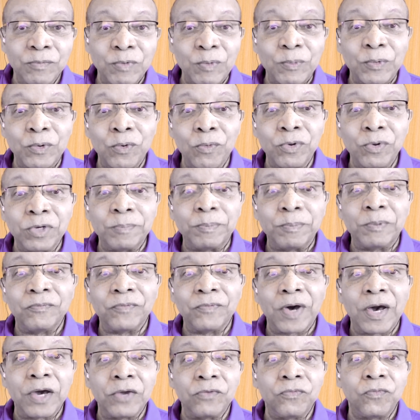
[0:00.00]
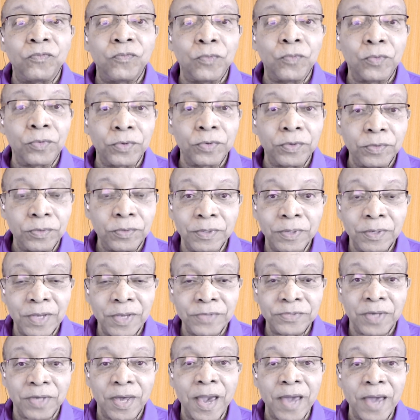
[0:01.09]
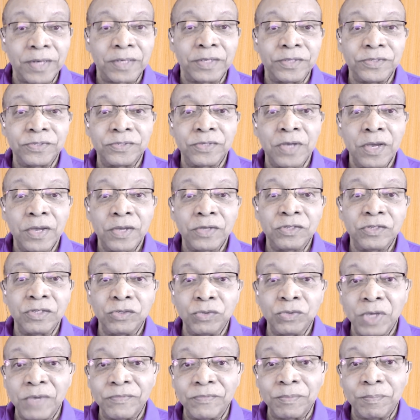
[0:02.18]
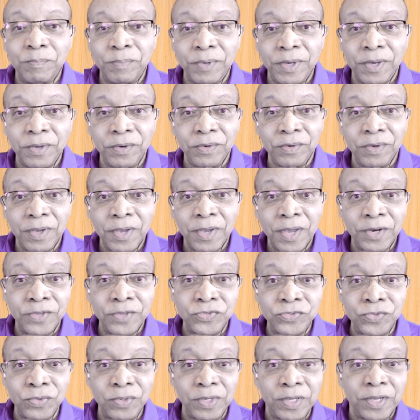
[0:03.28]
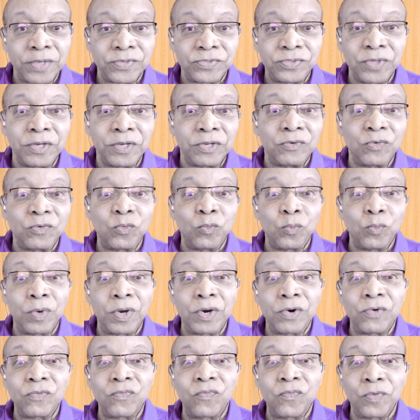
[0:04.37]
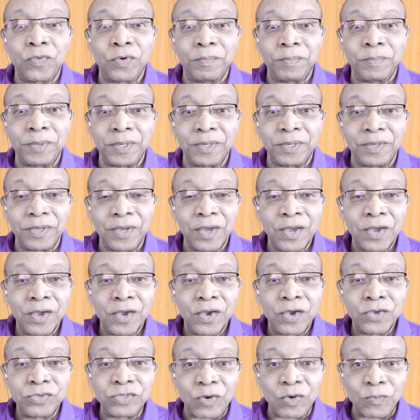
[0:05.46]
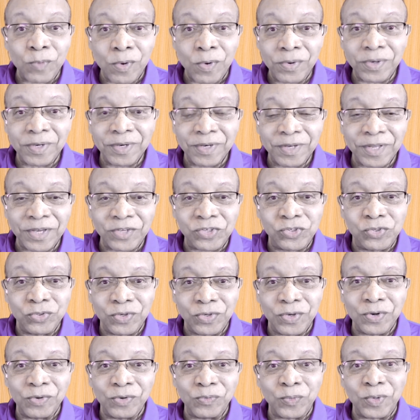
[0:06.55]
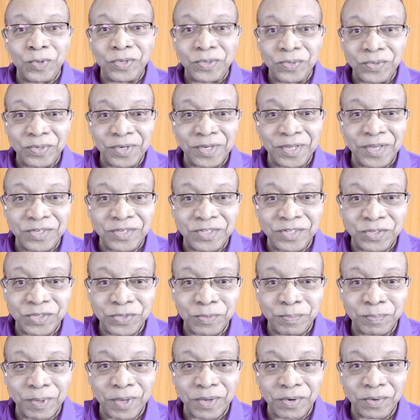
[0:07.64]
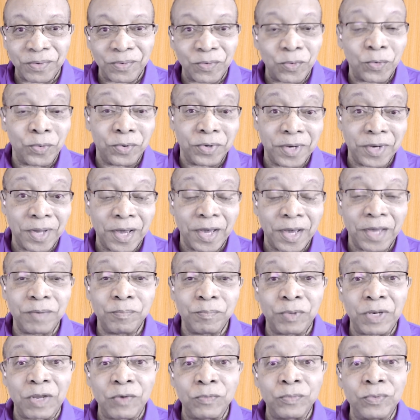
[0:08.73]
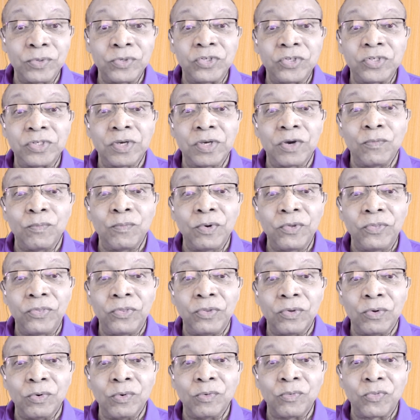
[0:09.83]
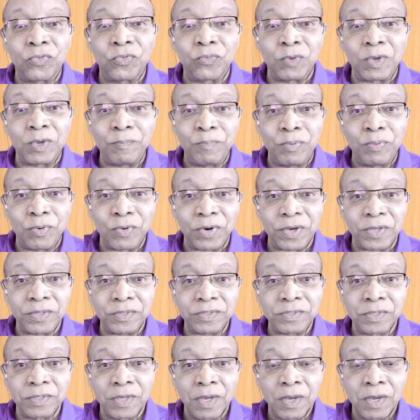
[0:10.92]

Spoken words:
we're going to provide for you as a catalyst to do even better, and it certainly has done it well for me. So I won't lecture you on what you need to do better or not, but I will share with you 3 points